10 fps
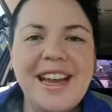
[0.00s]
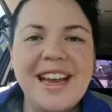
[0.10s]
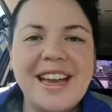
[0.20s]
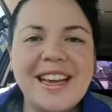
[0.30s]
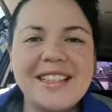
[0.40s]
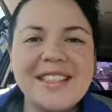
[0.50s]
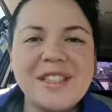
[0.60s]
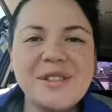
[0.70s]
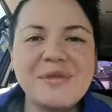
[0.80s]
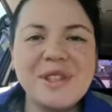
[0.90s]
Hi guys,
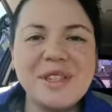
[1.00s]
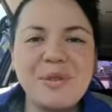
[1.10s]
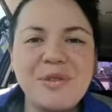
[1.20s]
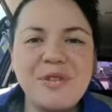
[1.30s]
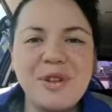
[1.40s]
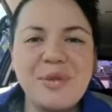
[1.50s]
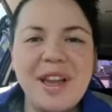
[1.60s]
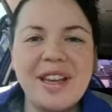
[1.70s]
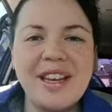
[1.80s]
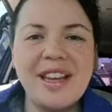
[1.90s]
this is Rizza with Full
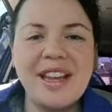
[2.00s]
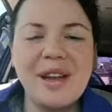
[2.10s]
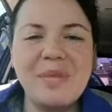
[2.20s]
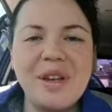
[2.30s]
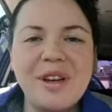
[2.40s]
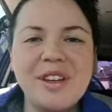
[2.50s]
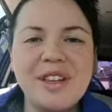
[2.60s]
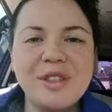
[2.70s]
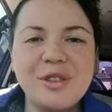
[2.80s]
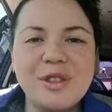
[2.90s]
Awakening, and I'm here
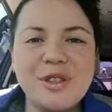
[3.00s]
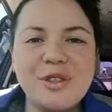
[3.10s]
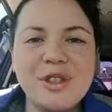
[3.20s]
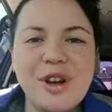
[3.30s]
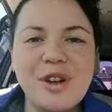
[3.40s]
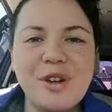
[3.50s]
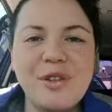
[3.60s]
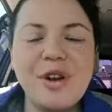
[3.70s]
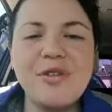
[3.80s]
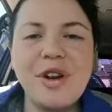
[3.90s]
to introduce our
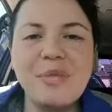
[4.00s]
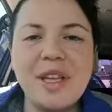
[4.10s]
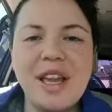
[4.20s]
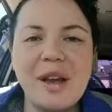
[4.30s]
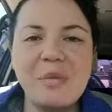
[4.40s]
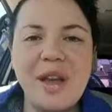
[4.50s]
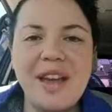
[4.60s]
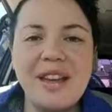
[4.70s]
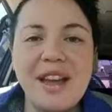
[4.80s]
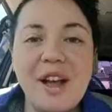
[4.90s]
new GoFundMe
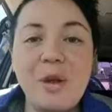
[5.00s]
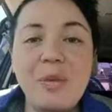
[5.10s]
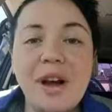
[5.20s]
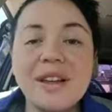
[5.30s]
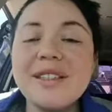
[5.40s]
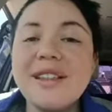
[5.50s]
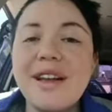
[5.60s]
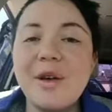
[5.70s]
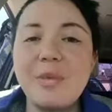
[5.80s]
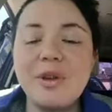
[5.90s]
campaign, Help Us
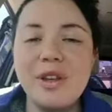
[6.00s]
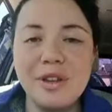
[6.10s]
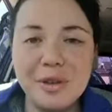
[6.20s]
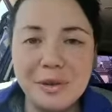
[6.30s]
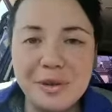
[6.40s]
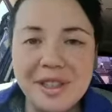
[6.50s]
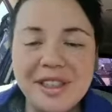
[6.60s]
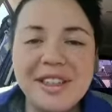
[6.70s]
Help You.